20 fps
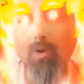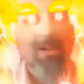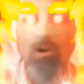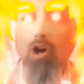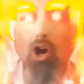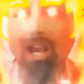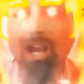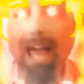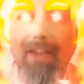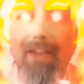
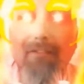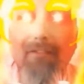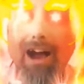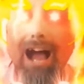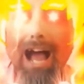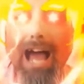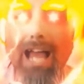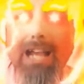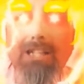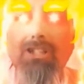don't like
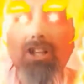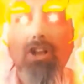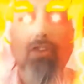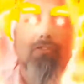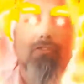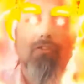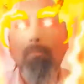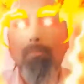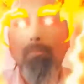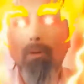violence and
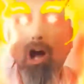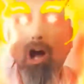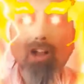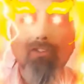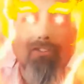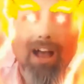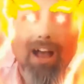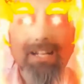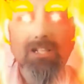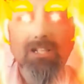football
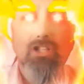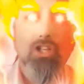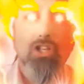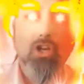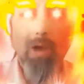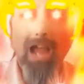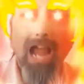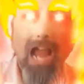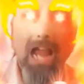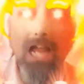fights, do
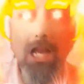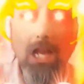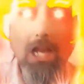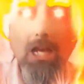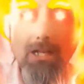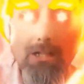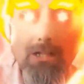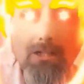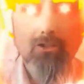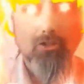we?
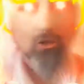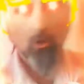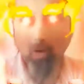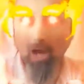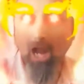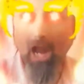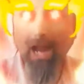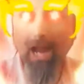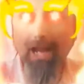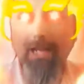Do
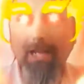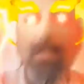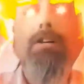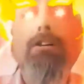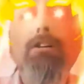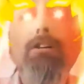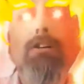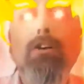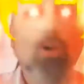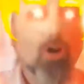we?
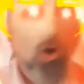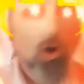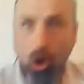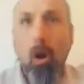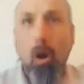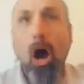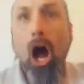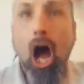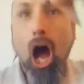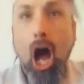
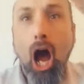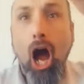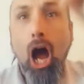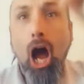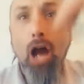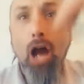Who are